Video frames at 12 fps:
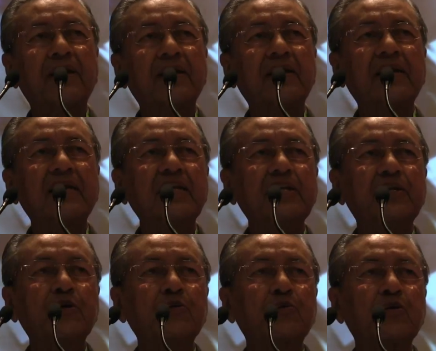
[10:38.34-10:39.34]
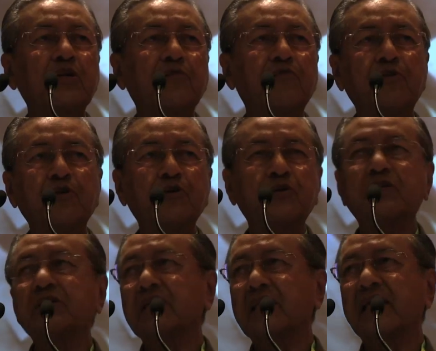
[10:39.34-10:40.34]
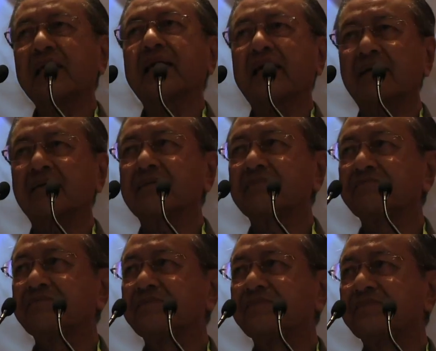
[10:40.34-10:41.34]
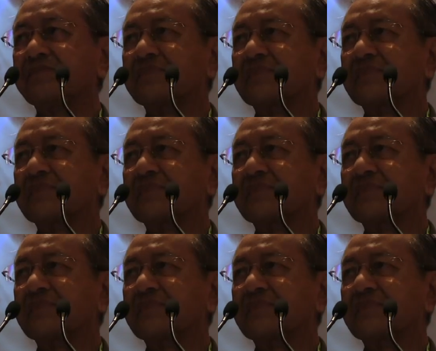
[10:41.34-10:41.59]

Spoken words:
apparently due to the fuel they carry.